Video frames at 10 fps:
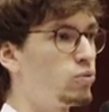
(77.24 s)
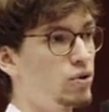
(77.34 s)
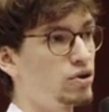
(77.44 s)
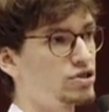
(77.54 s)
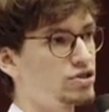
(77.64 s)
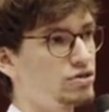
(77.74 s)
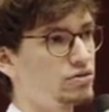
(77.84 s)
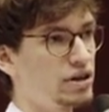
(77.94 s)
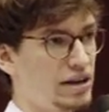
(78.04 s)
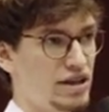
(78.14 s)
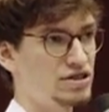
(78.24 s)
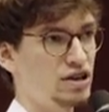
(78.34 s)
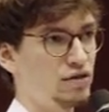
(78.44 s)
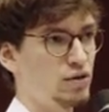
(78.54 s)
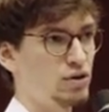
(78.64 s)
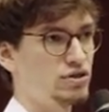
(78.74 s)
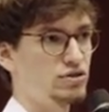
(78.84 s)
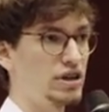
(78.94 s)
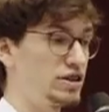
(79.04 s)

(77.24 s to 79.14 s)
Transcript: worse, less diverse,